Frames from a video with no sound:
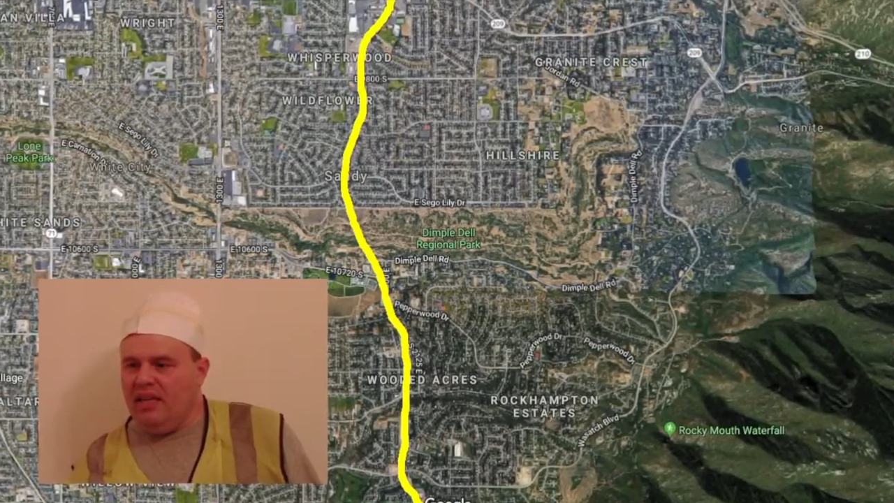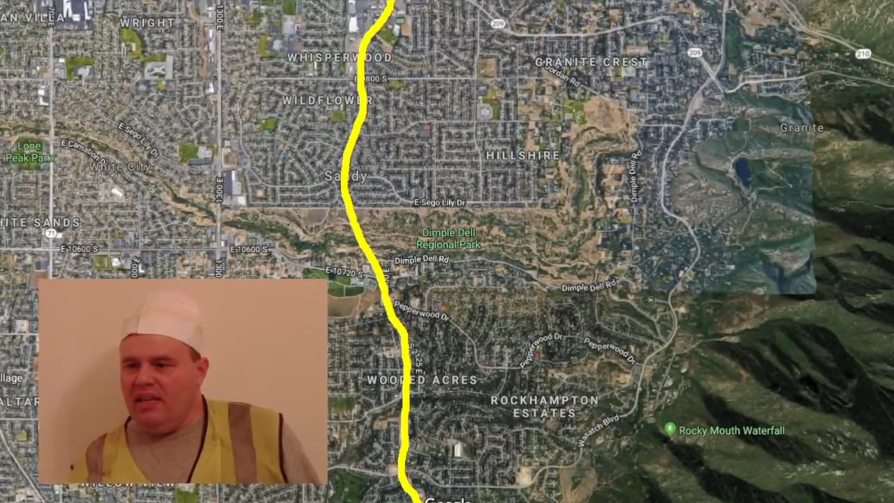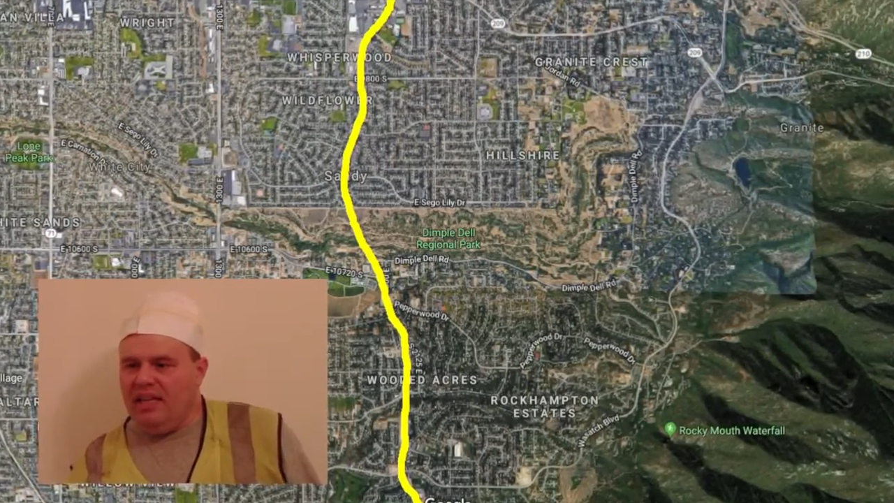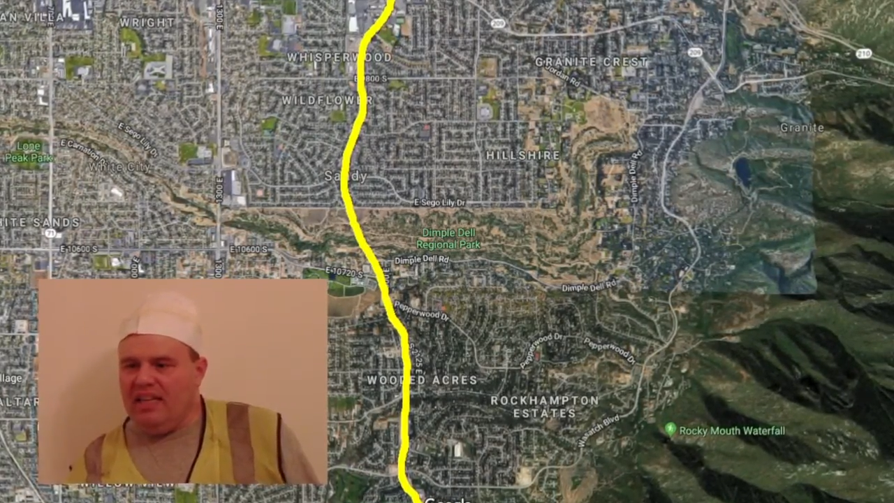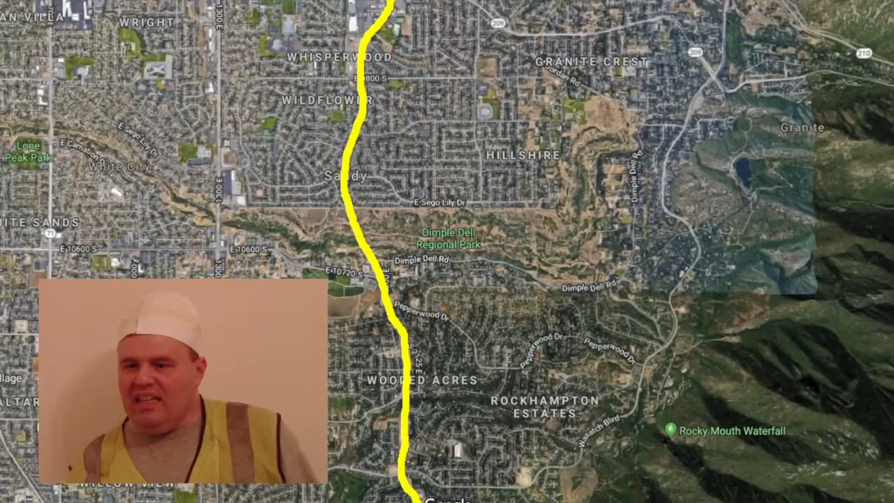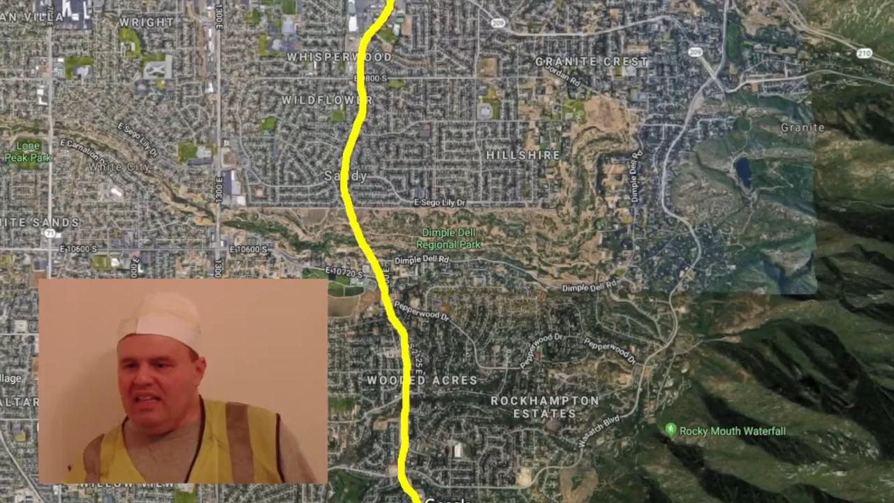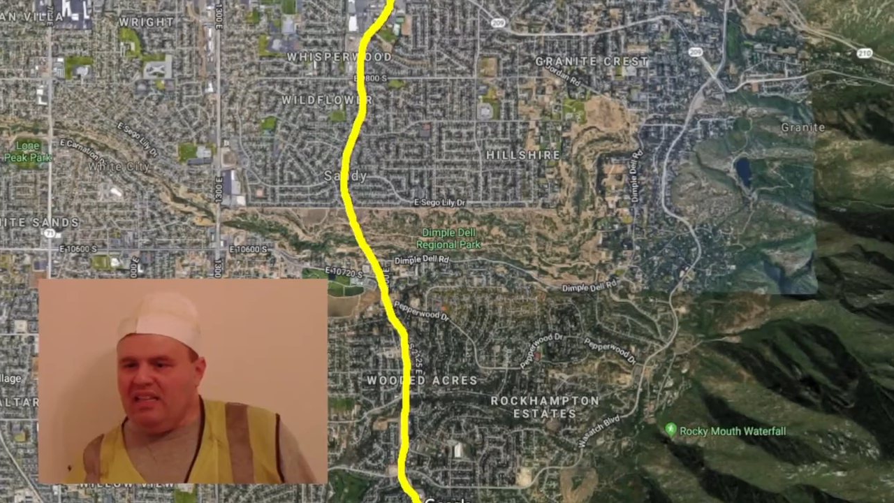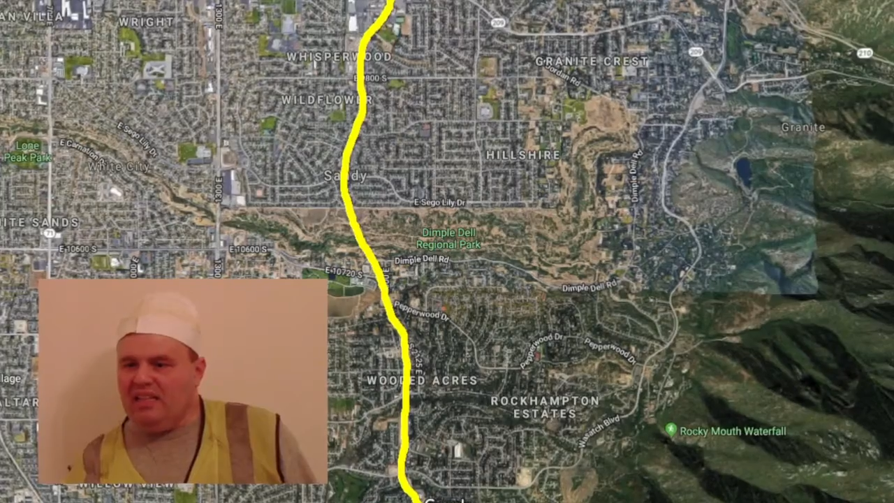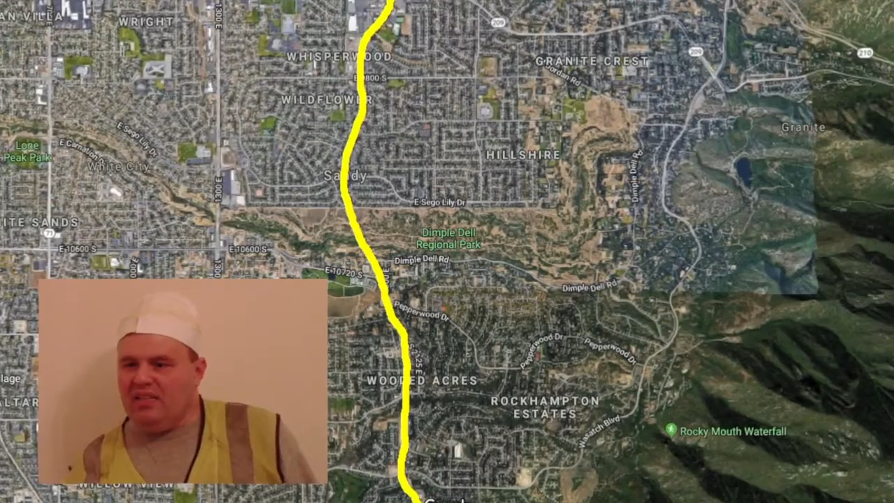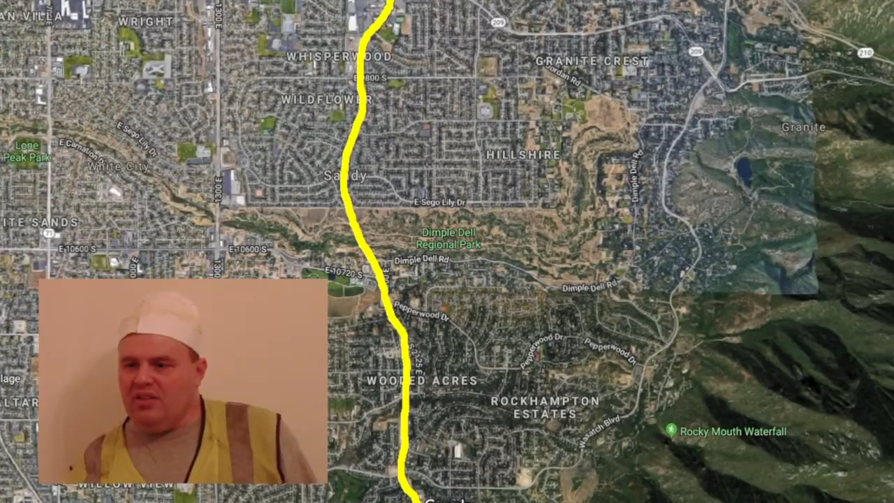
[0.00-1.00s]
in the
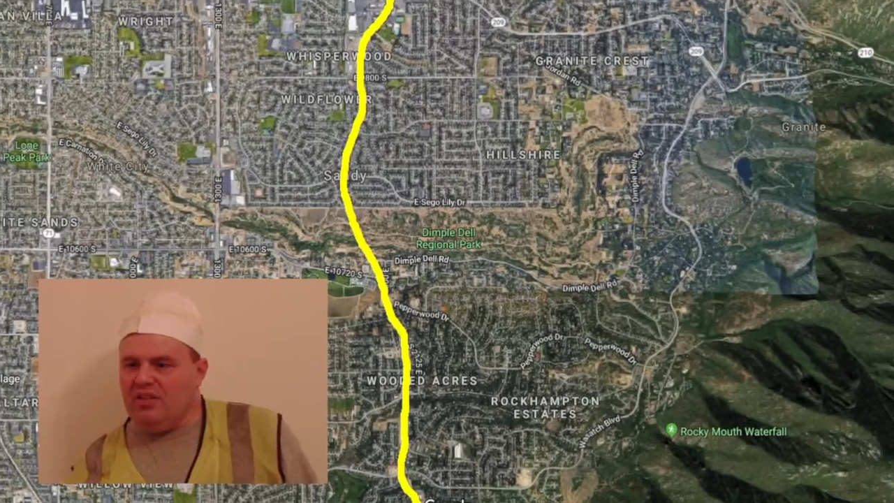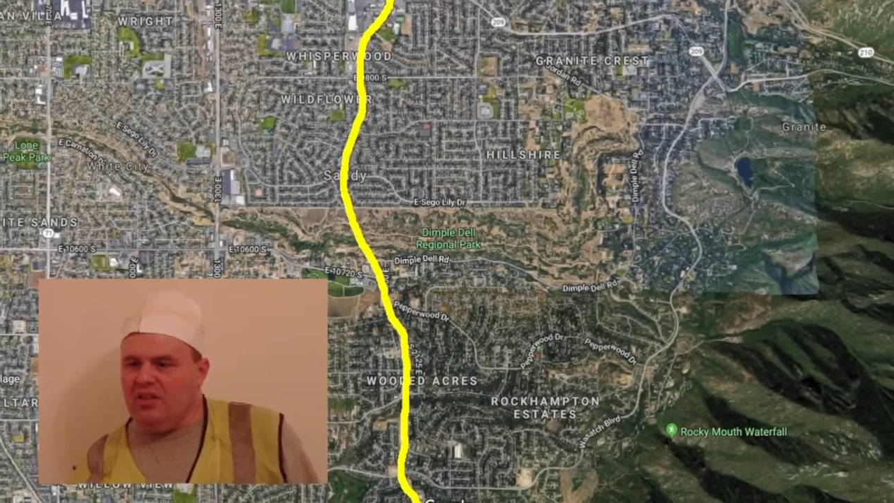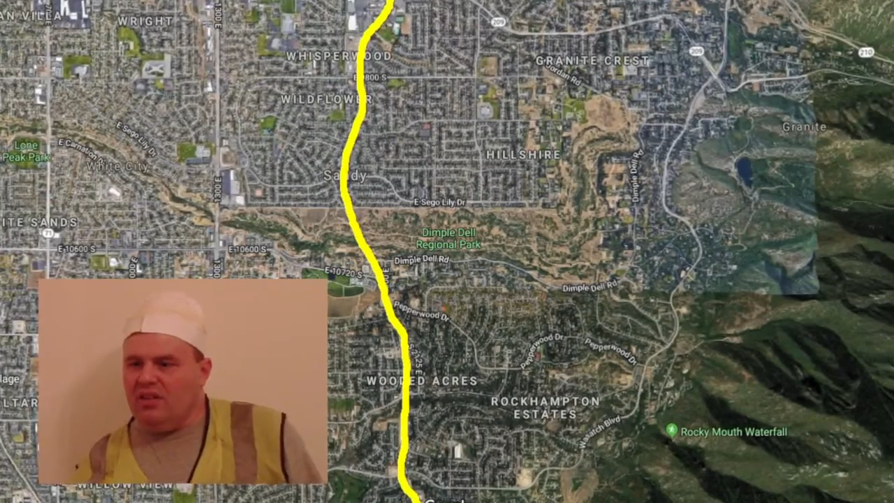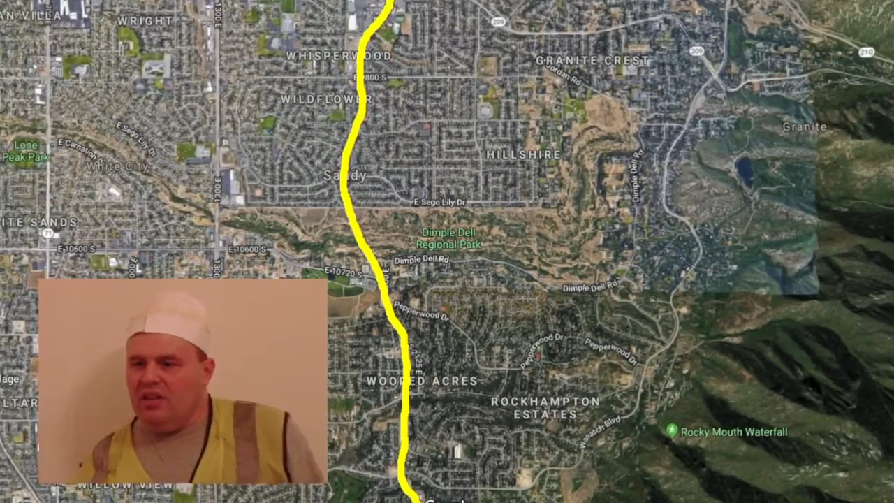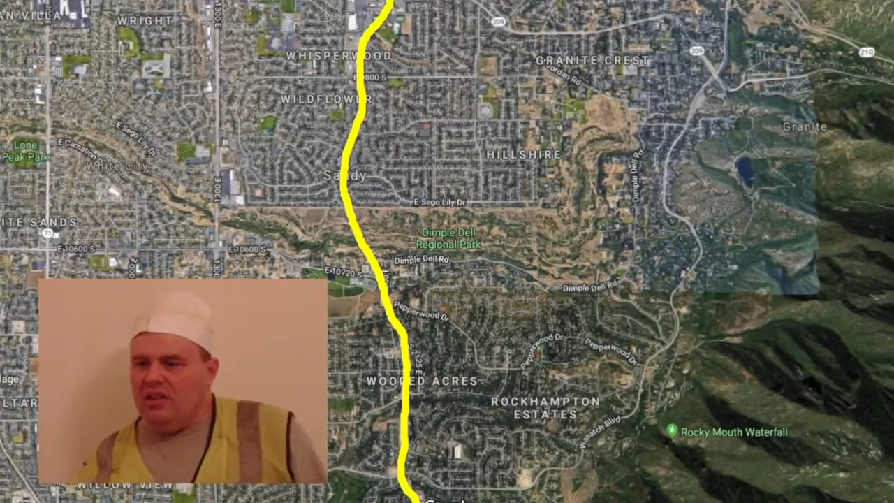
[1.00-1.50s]
eastern